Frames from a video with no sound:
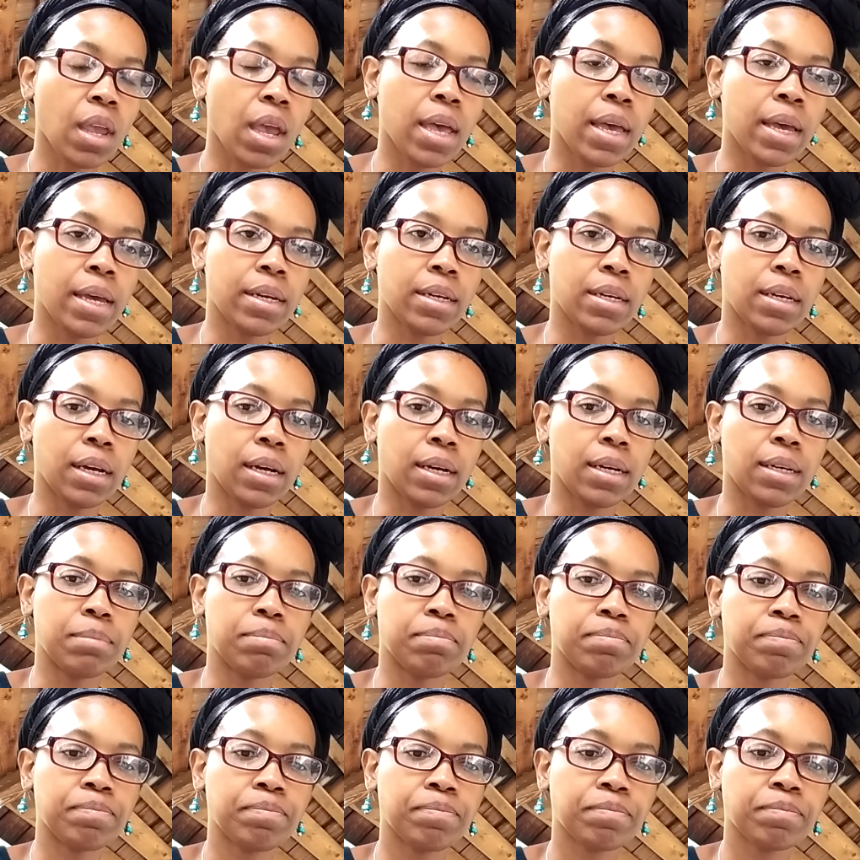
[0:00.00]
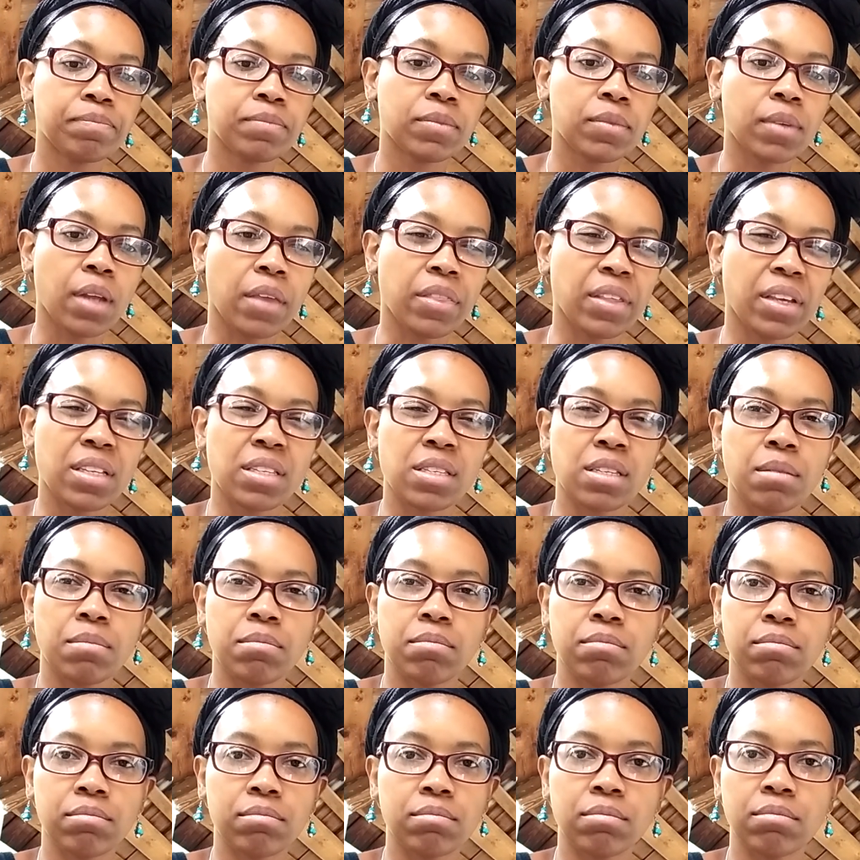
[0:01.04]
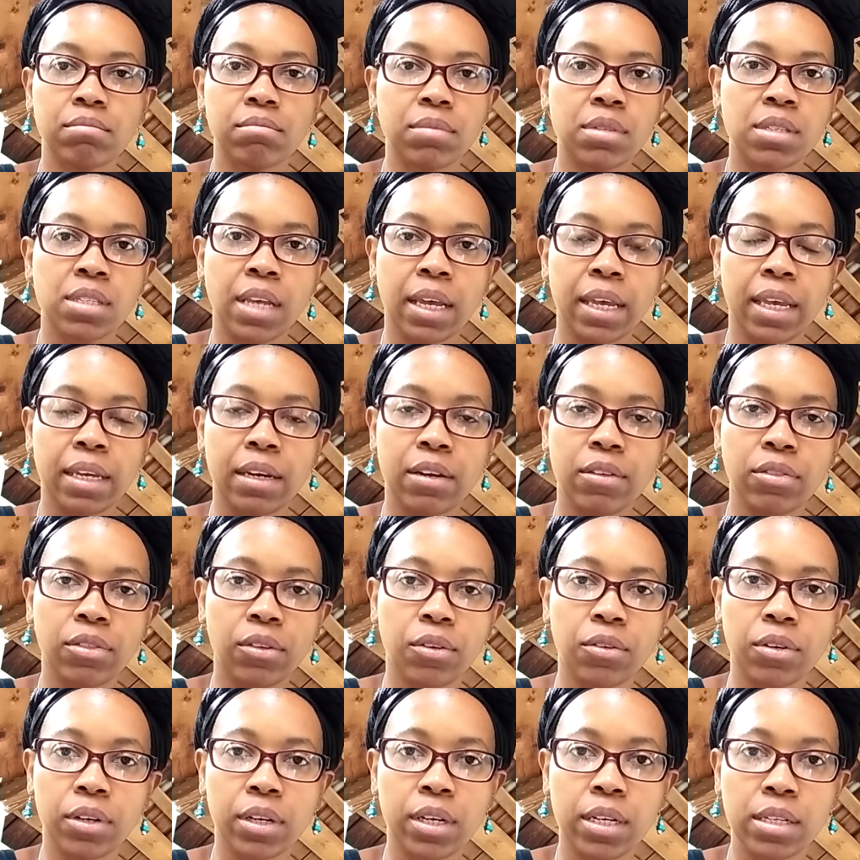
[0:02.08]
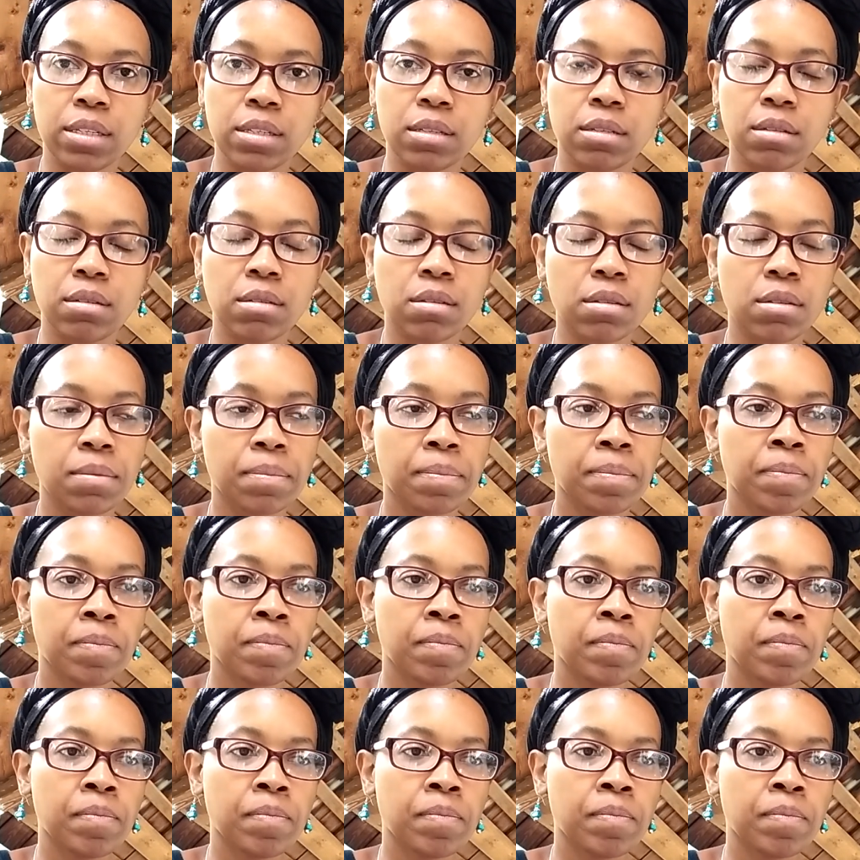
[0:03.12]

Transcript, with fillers: And um, I think some second and third cousins.